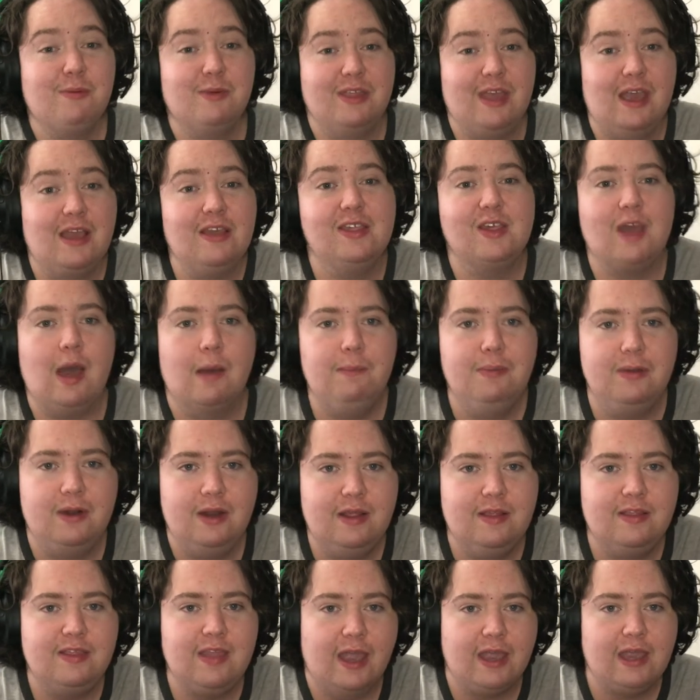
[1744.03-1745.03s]
with these
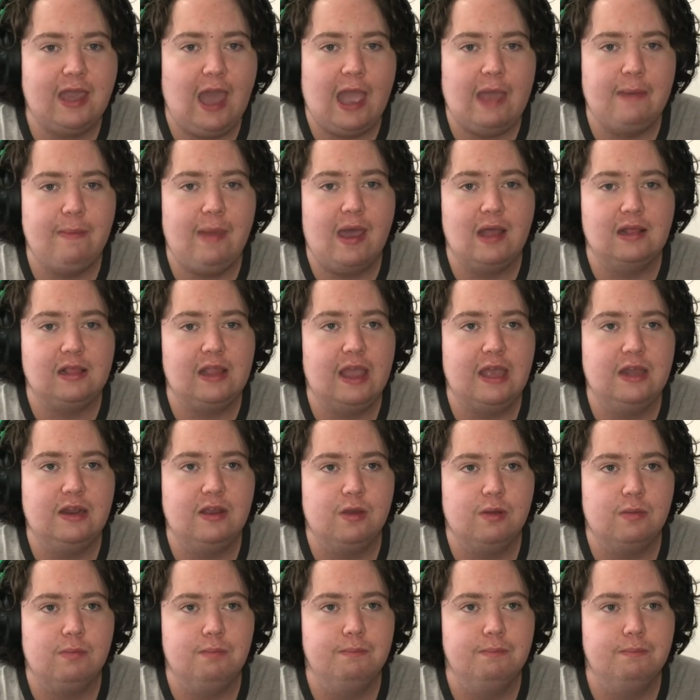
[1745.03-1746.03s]
companies, they came out
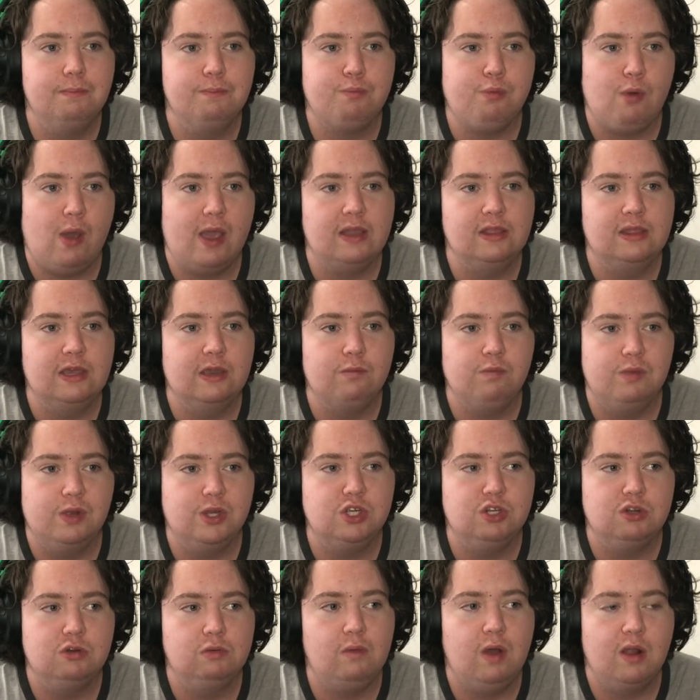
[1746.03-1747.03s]
later and bring the
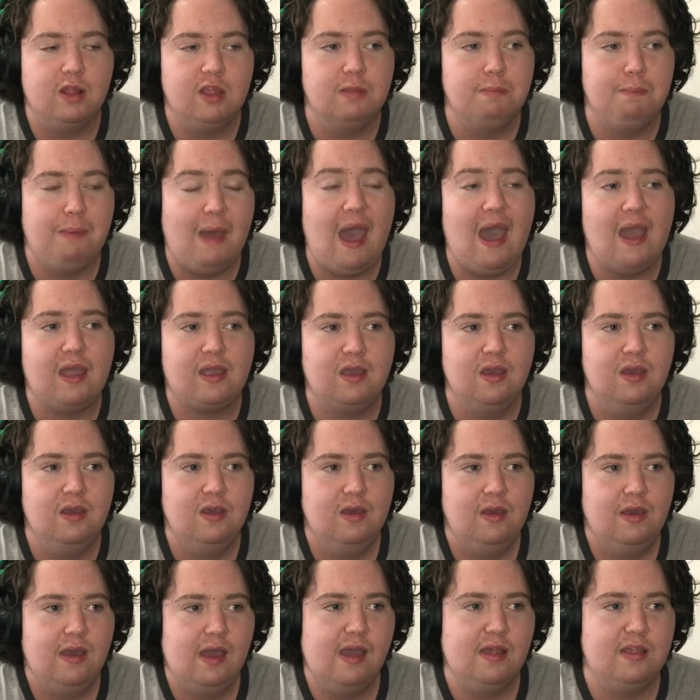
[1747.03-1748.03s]
original ones back
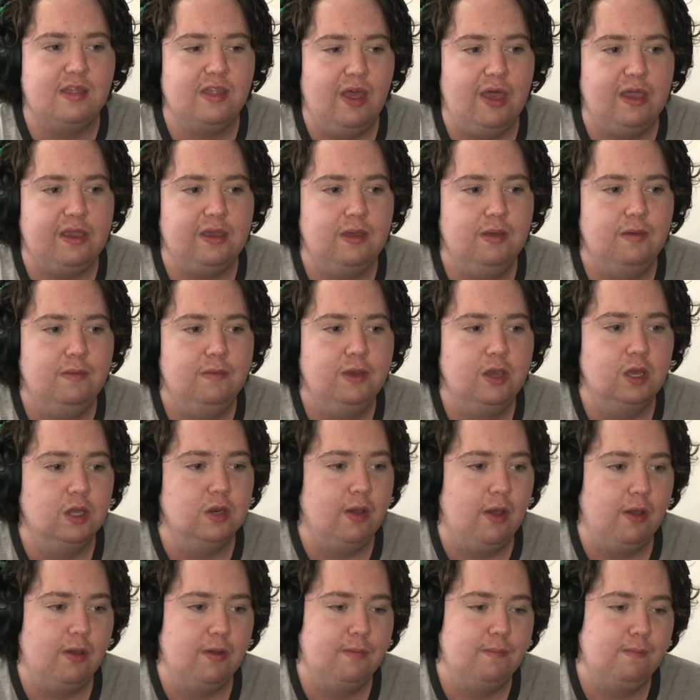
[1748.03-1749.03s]
as, like, you
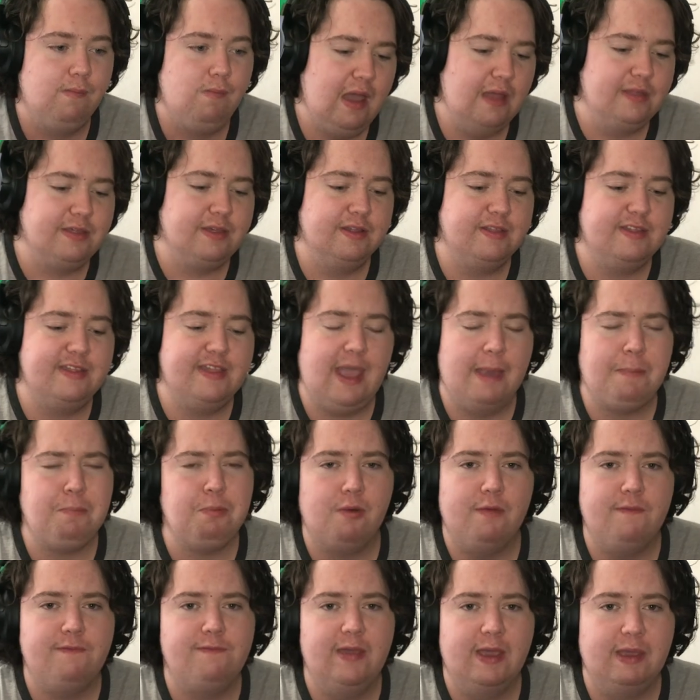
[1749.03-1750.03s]
know, as a
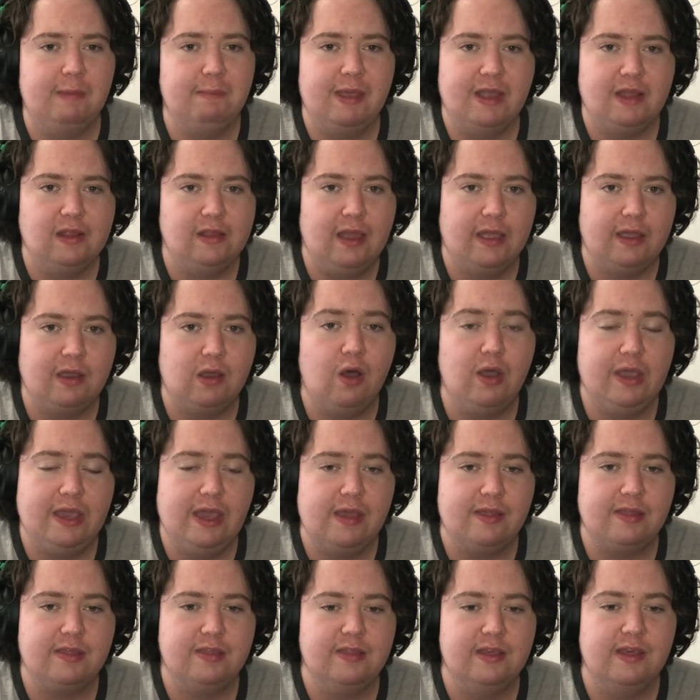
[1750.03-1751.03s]
separate thing, being like, oh,
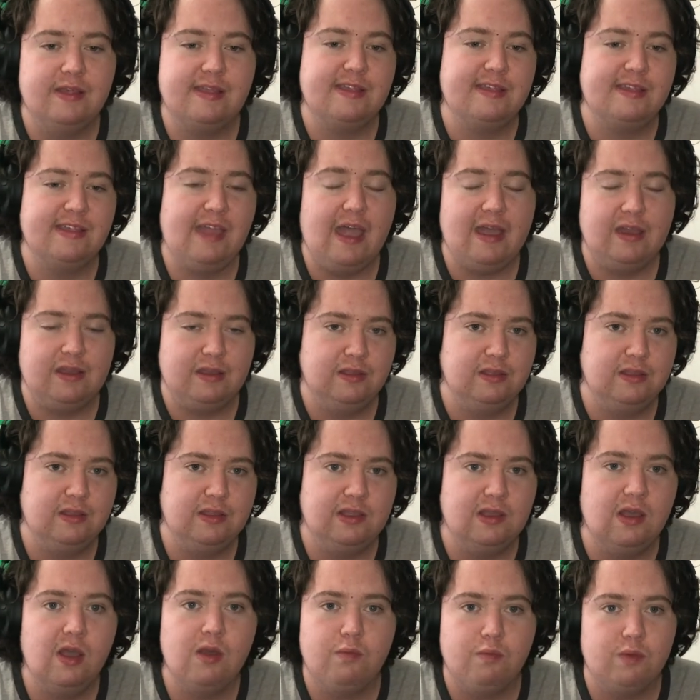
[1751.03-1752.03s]
yes, this snack,
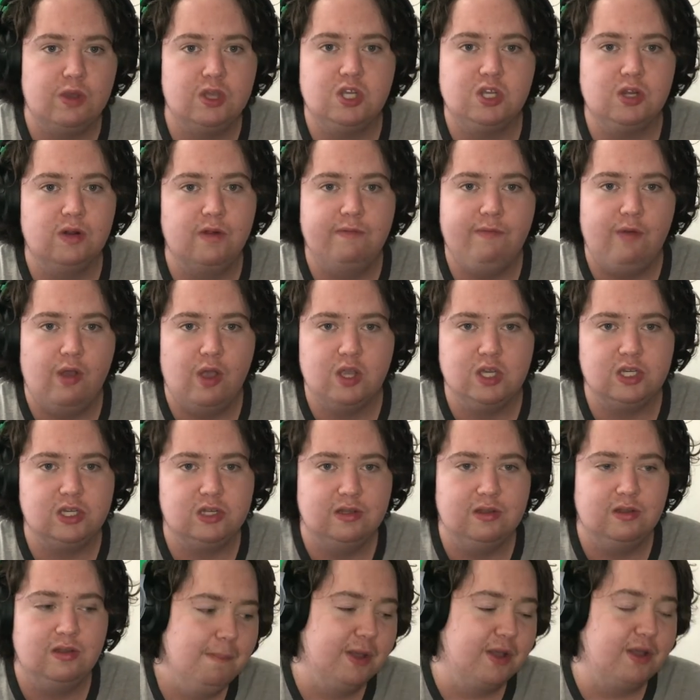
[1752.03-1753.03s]
original
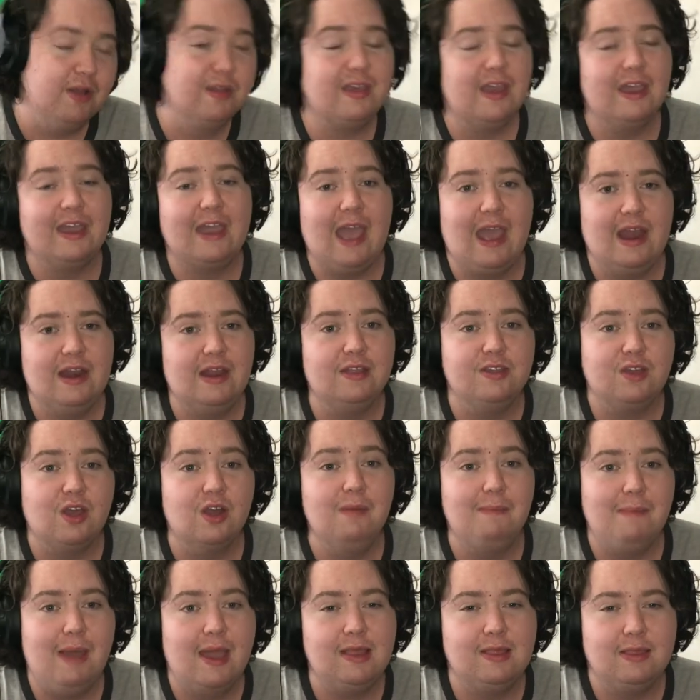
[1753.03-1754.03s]
version. Because, again, it's
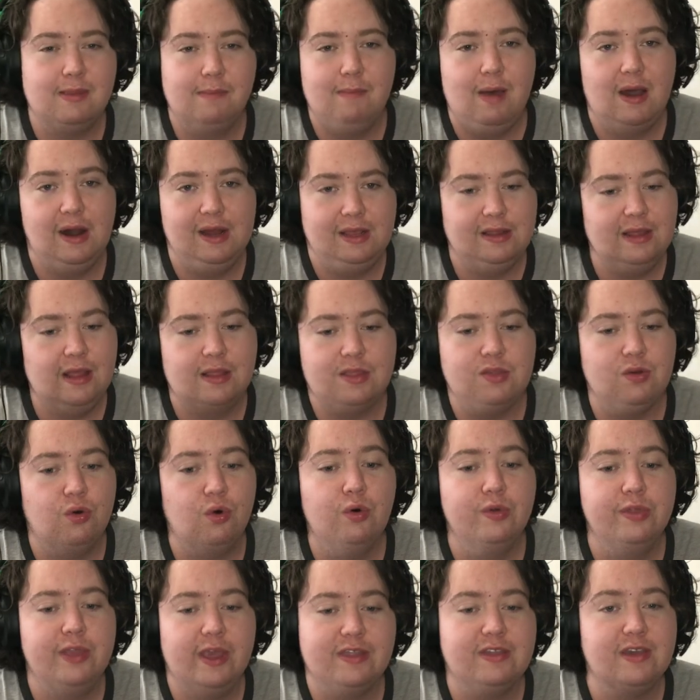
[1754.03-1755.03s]
gonna make the money, and that's
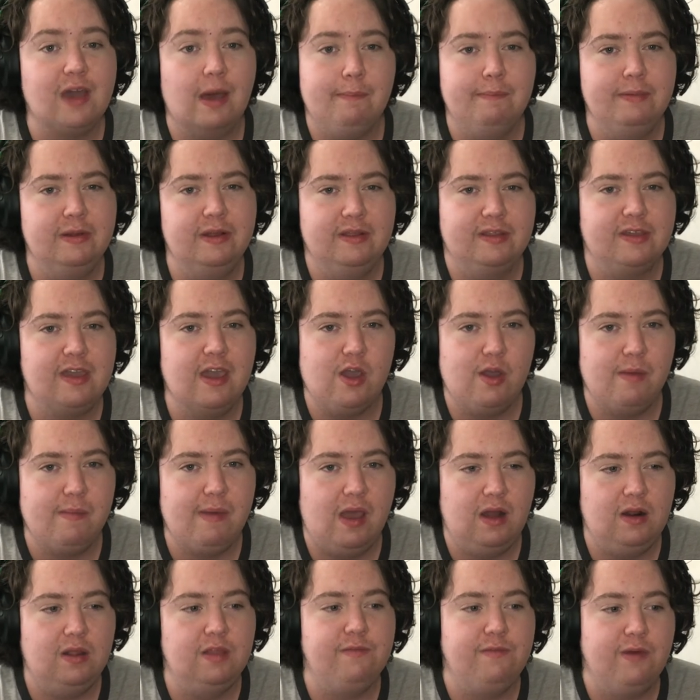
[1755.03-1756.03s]
all these companies care
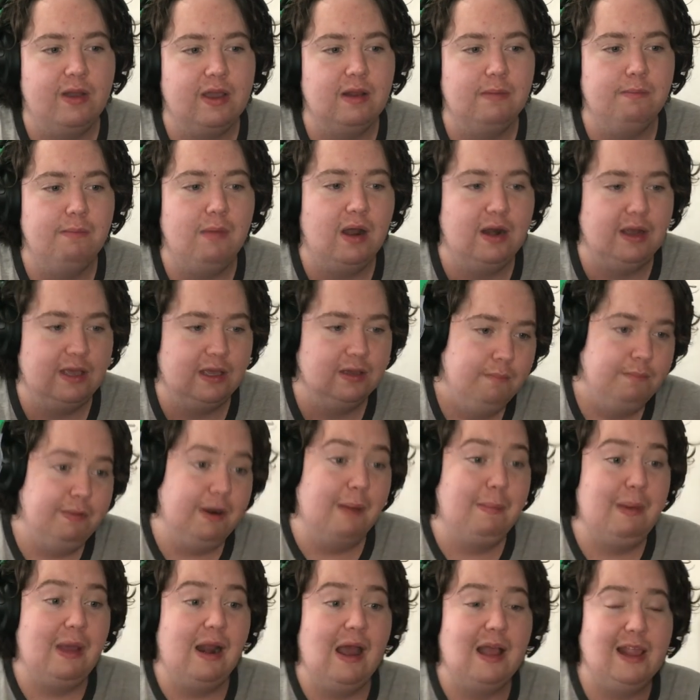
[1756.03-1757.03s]
about, is fucking money. But,
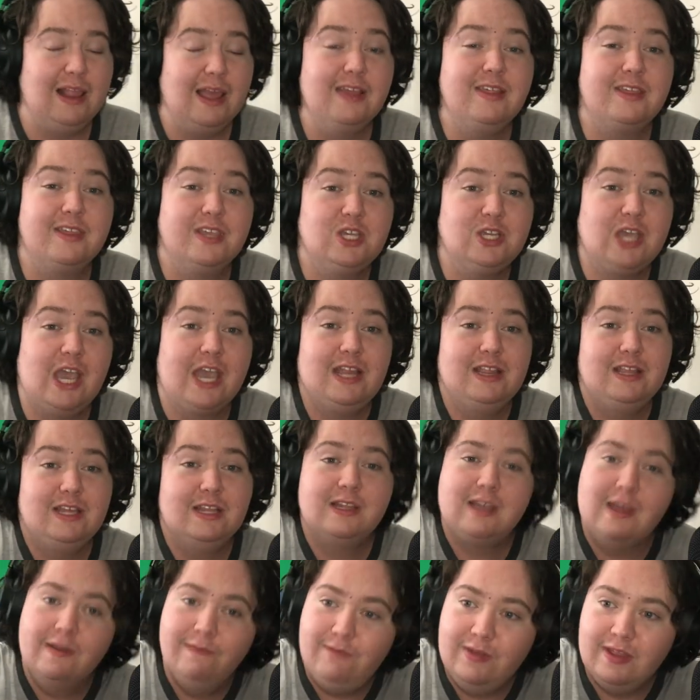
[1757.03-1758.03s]
I mean, at least Gene
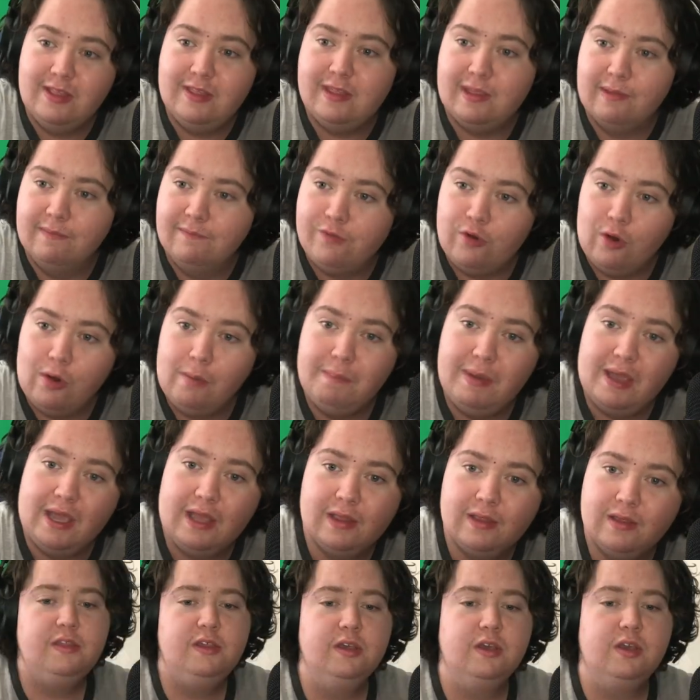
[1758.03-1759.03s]
did convince them for a
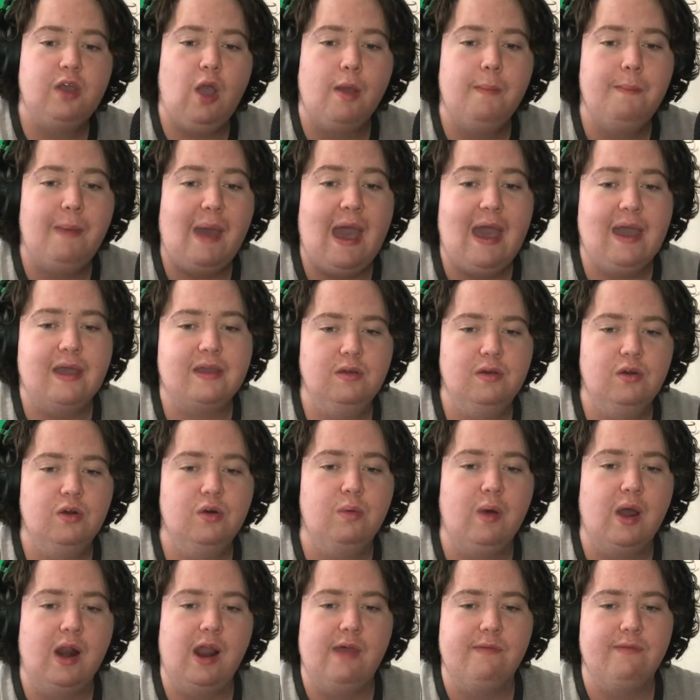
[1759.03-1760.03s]
bit to go back, or
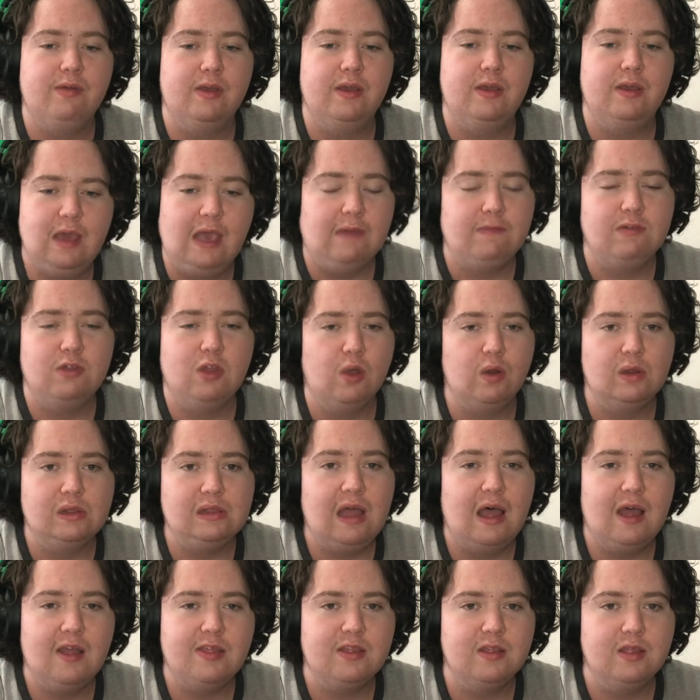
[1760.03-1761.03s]
whatever, even though it
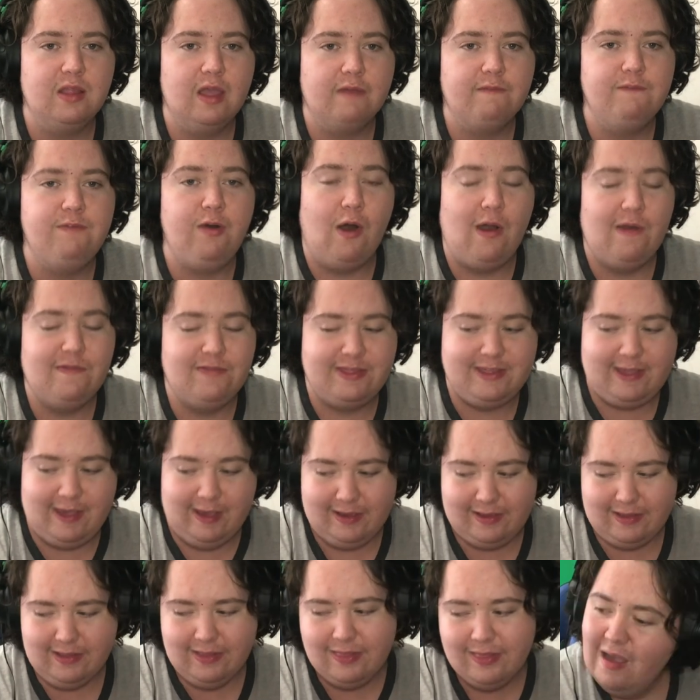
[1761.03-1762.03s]
lasted, like, five
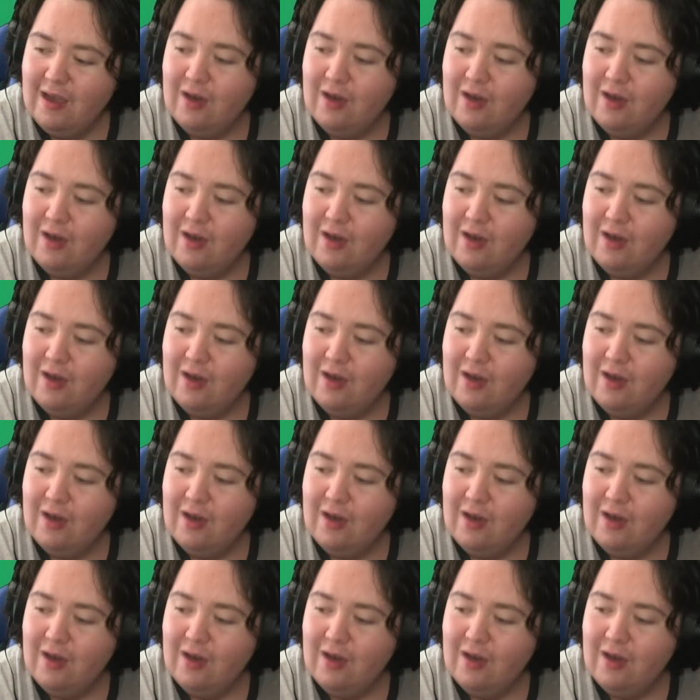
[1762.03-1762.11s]
seconds.